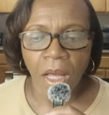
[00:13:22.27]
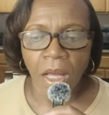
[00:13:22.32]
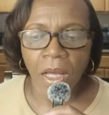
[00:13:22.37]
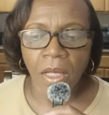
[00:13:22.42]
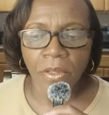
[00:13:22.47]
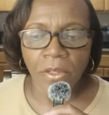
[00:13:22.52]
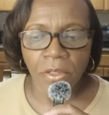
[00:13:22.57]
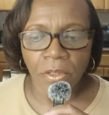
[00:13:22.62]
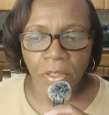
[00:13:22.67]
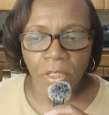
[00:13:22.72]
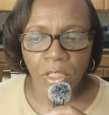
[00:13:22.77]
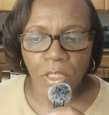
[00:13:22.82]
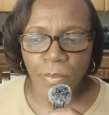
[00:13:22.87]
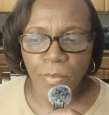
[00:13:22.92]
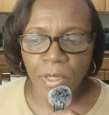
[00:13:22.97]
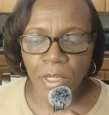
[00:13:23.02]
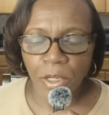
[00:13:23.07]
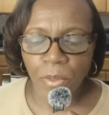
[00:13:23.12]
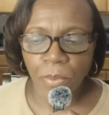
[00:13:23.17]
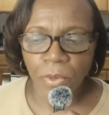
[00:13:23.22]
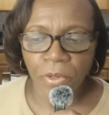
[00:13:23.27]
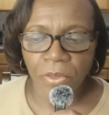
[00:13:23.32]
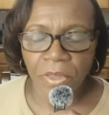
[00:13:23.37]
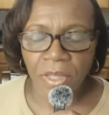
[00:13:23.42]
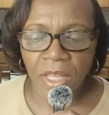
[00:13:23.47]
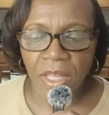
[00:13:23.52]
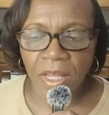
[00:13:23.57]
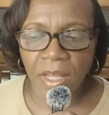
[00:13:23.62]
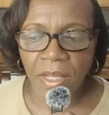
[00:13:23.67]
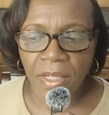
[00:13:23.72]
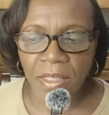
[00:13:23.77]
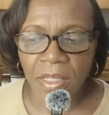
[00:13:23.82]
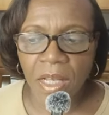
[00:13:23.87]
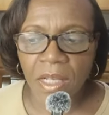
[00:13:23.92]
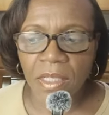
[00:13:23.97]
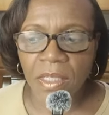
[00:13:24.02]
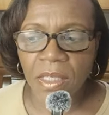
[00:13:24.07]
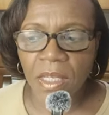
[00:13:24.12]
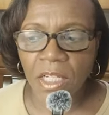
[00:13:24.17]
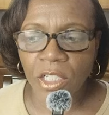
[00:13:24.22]
Other despicable things,
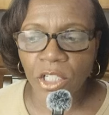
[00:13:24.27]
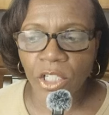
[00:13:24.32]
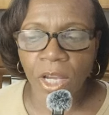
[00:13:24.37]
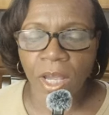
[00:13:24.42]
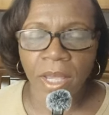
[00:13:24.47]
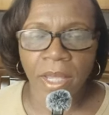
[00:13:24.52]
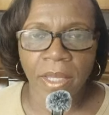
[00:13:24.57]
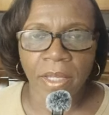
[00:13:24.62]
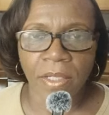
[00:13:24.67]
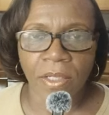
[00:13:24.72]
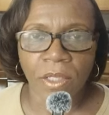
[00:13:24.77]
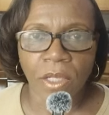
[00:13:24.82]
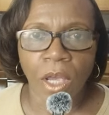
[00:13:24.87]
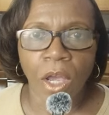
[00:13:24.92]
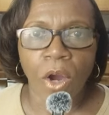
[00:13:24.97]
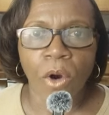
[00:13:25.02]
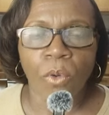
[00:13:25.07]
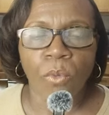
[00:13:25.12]
such as